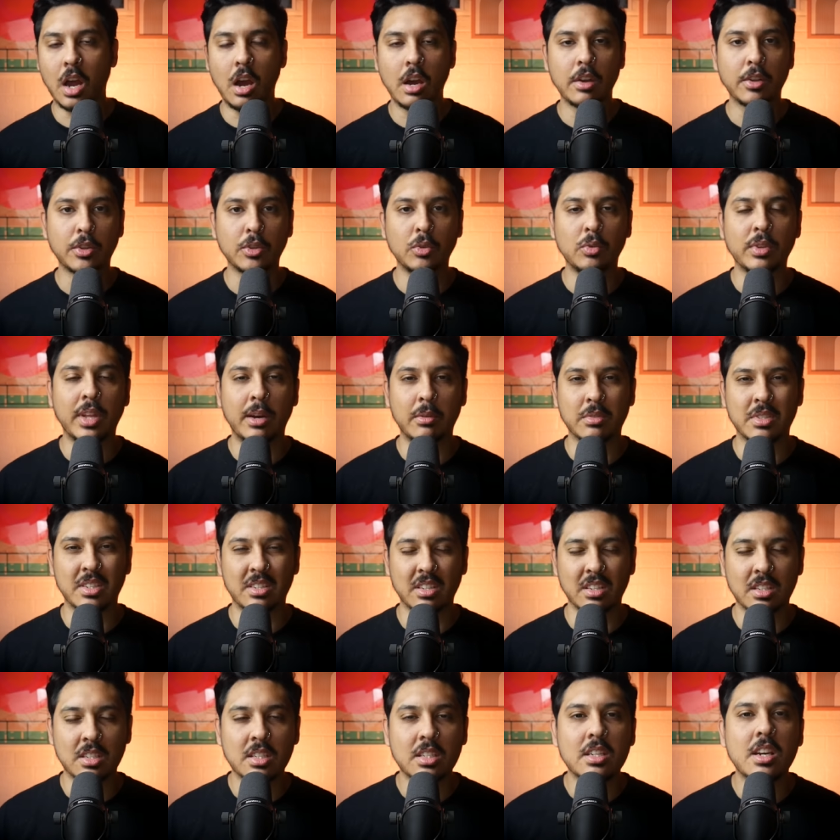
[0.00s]
I thought that was a
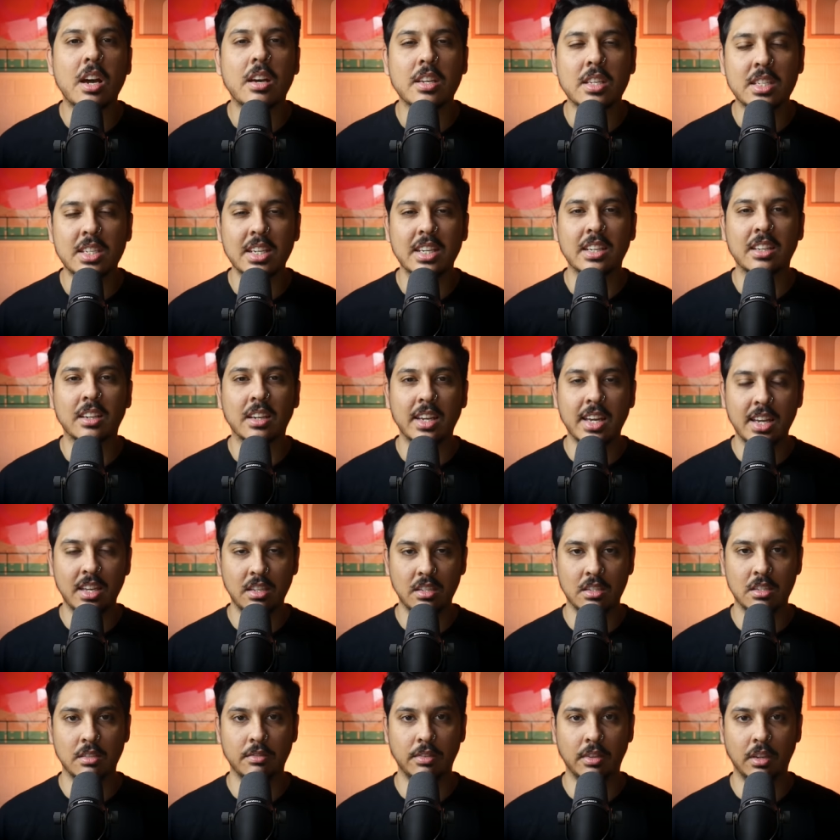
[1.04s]
disgusting
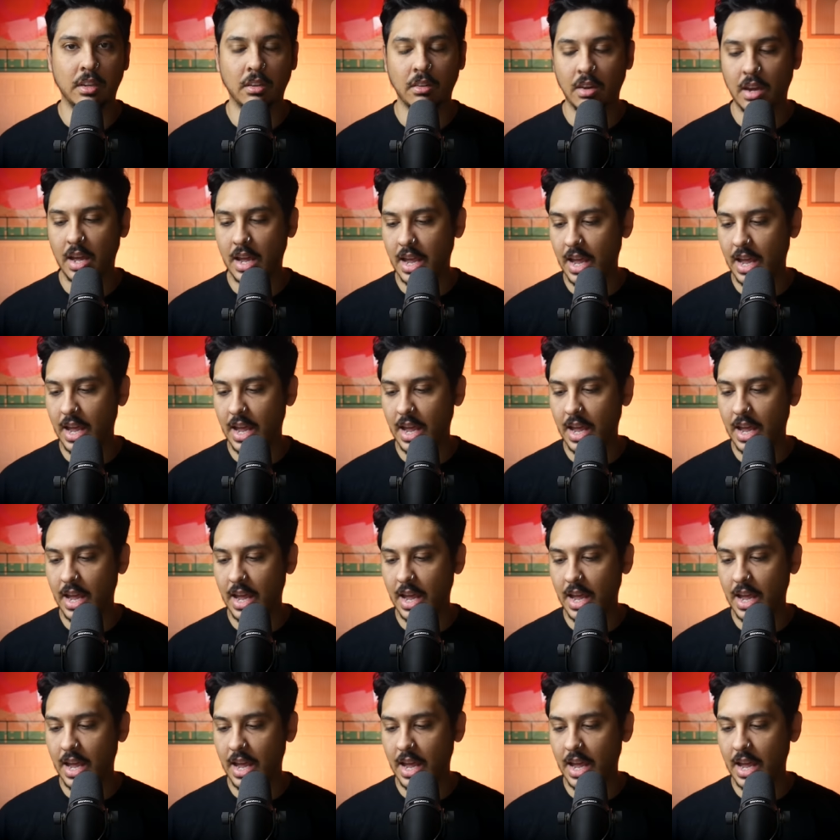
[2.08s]
interview.